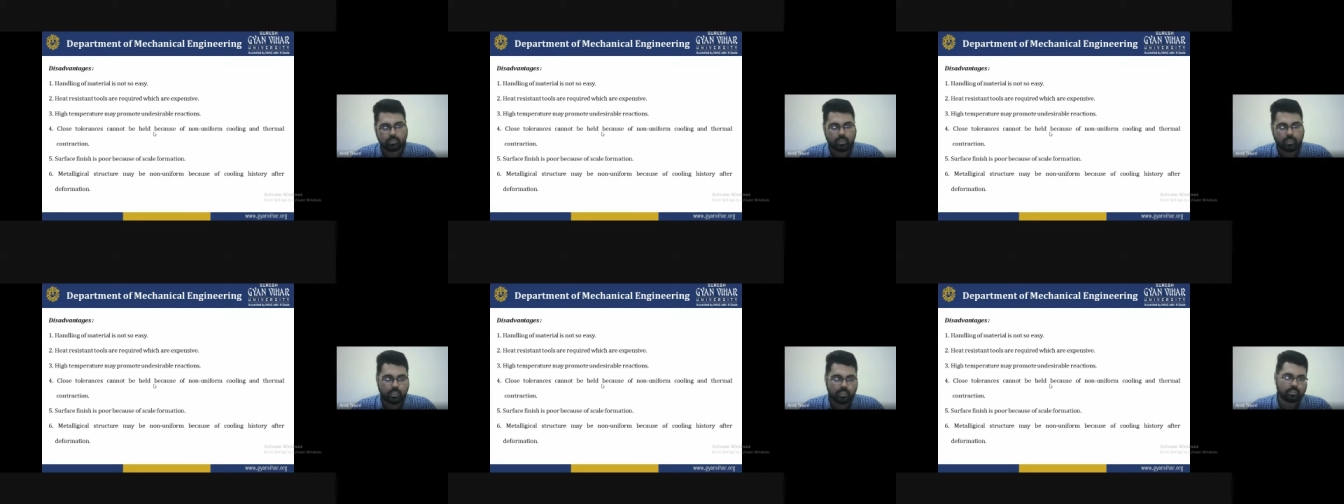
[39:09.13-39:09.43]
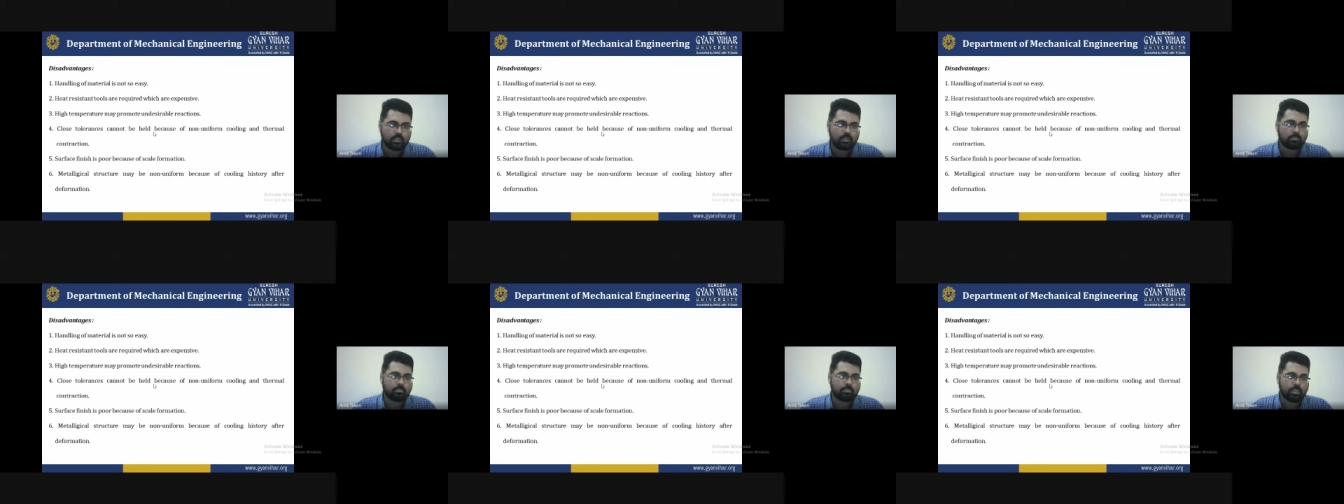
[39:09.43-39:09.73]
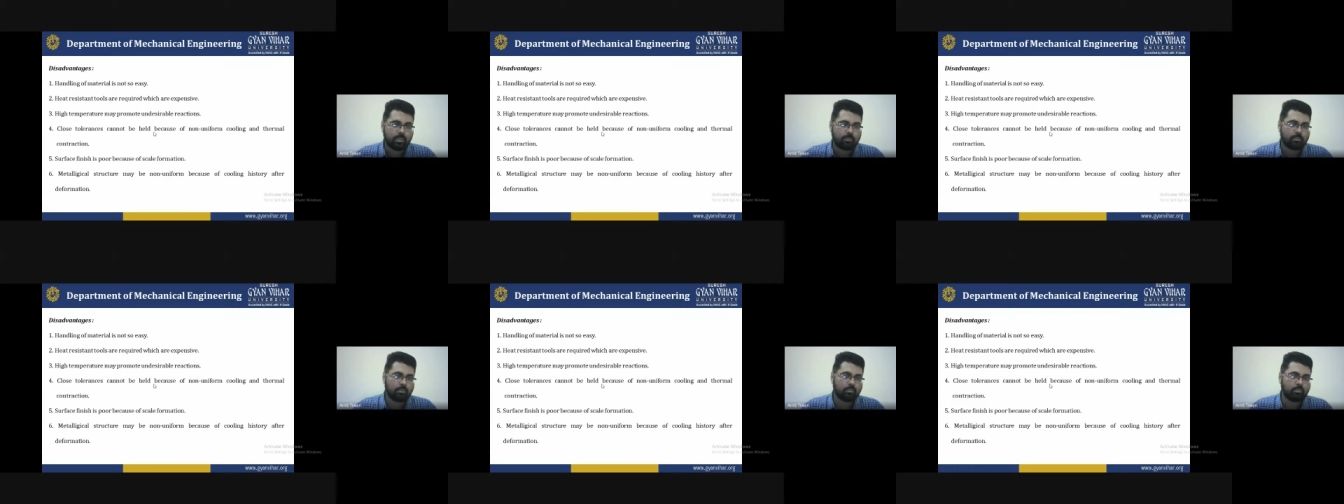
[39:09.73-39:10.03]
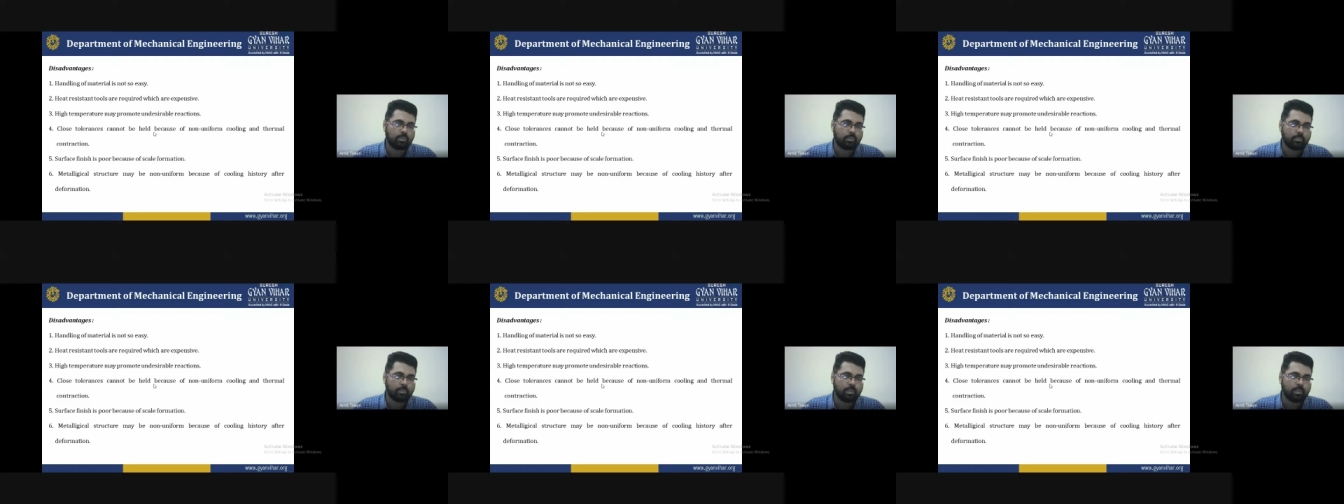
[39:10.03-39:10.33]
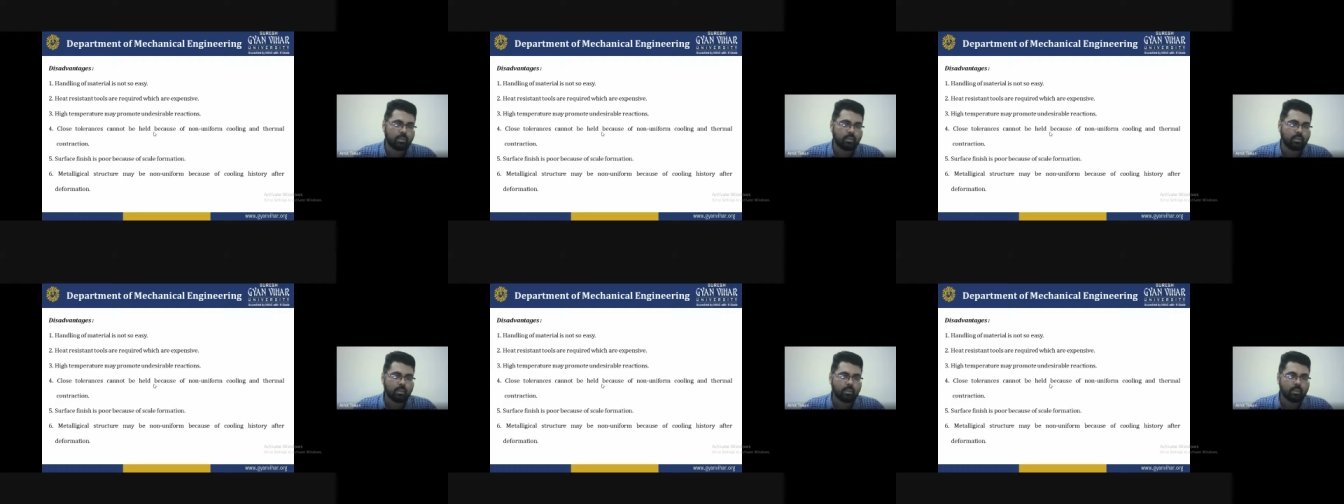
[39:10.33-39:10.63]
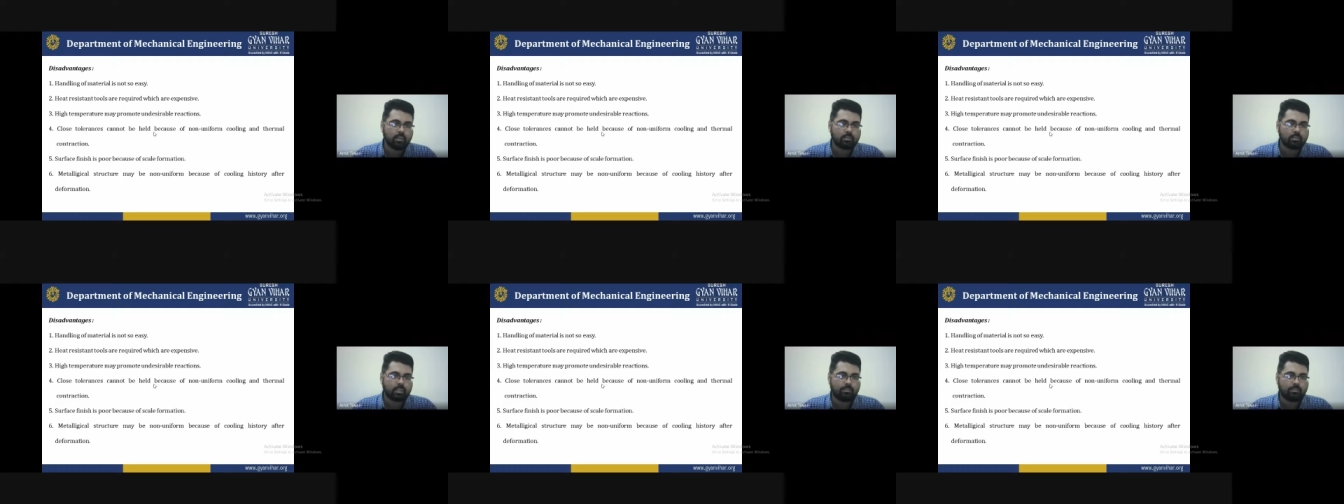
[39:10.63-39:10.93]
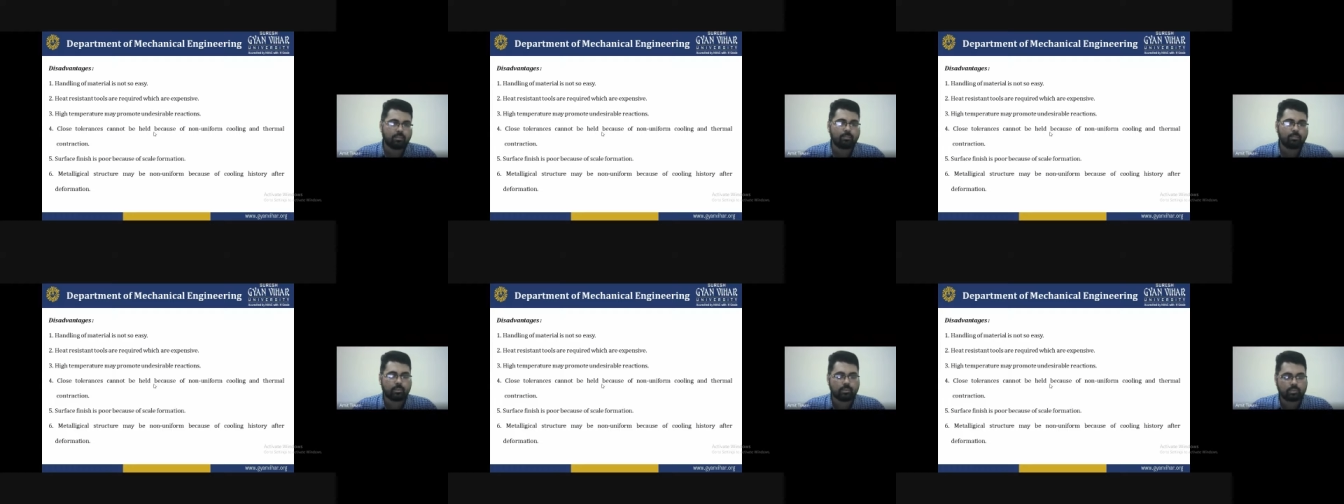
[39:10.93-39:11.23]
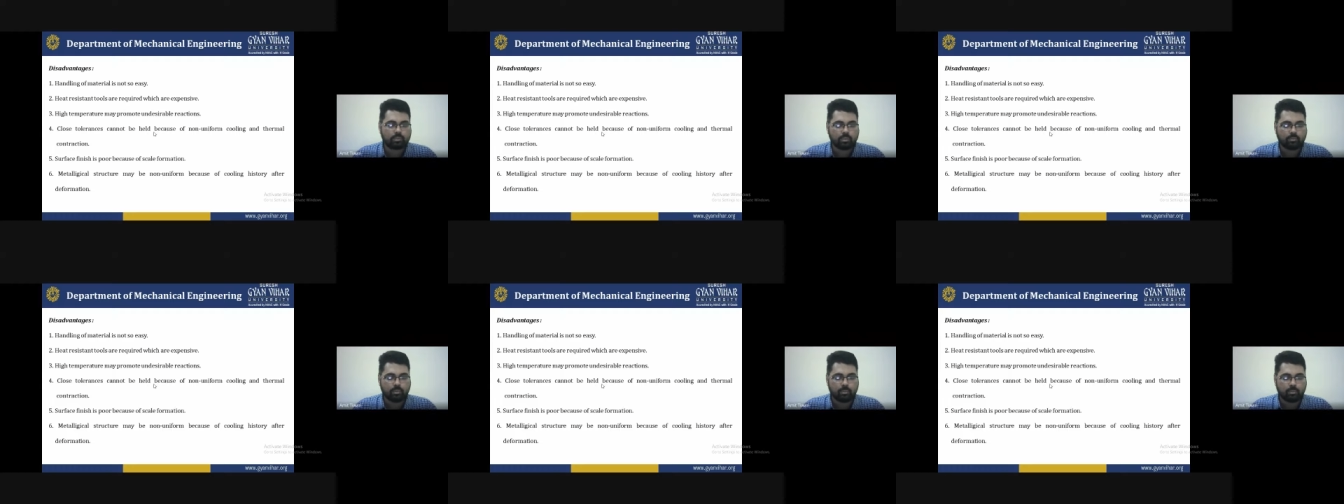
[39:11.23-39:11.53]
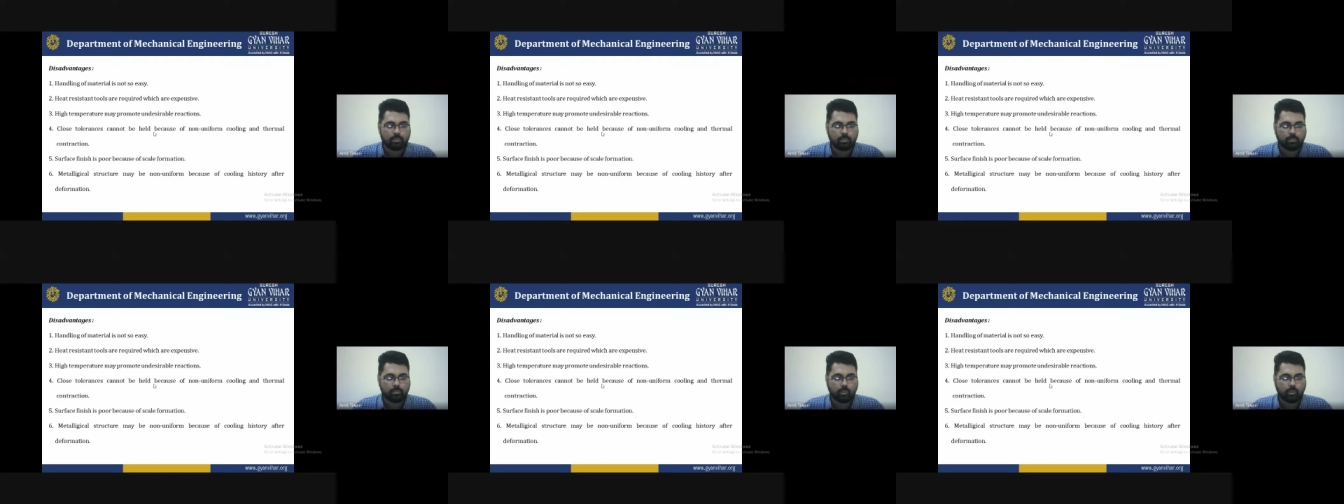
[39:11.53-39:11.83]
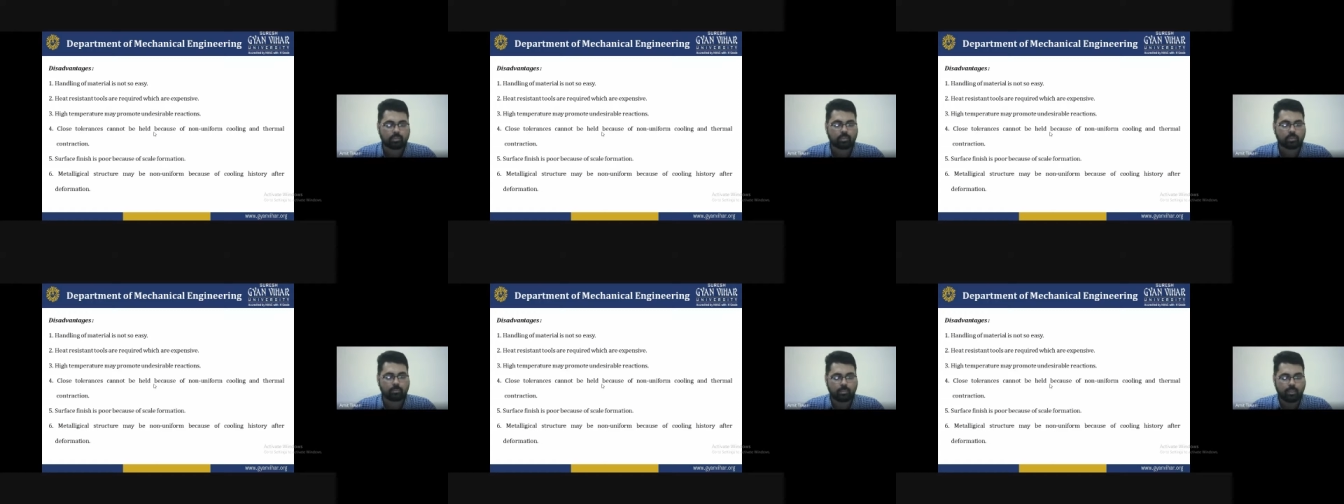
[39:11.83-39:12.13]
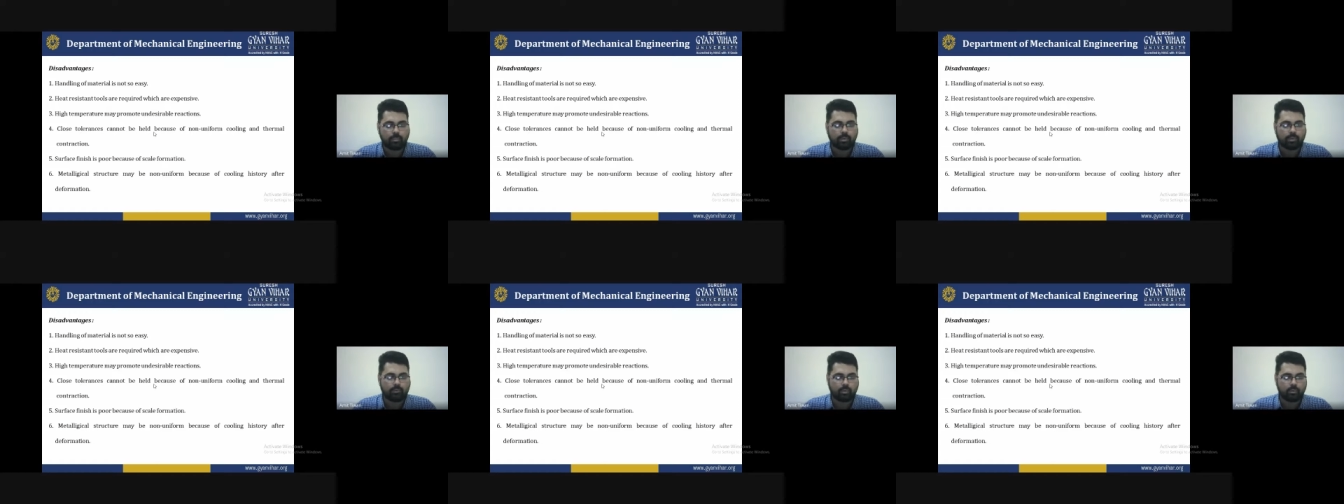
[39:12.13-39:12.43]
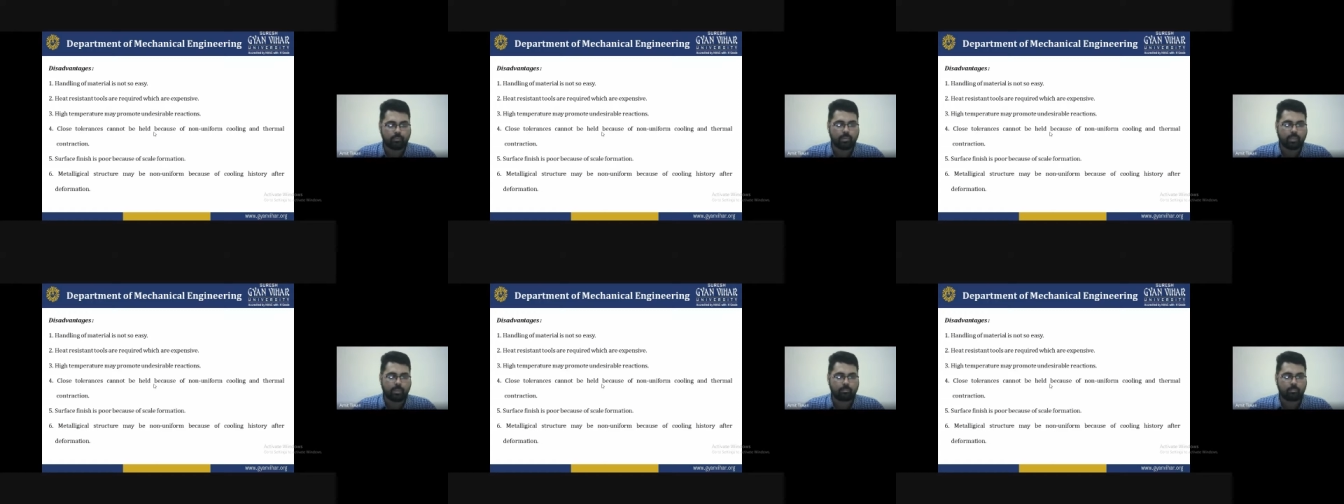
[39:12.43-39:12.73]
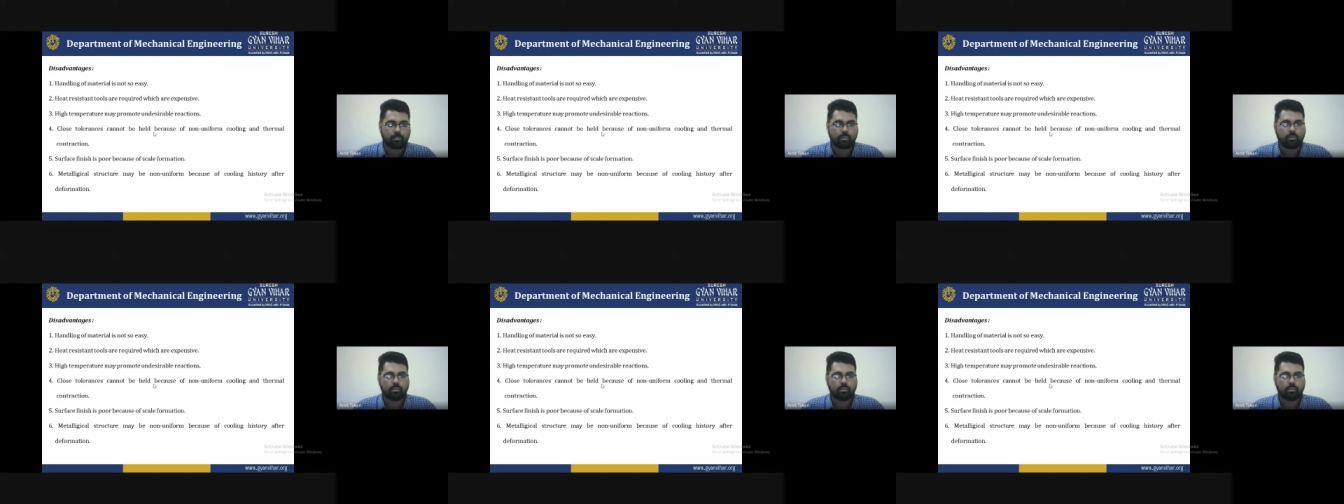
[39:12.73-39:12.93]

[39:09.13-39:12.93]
There are some type of will be surface finishing will be poor. Sometimes it will be high.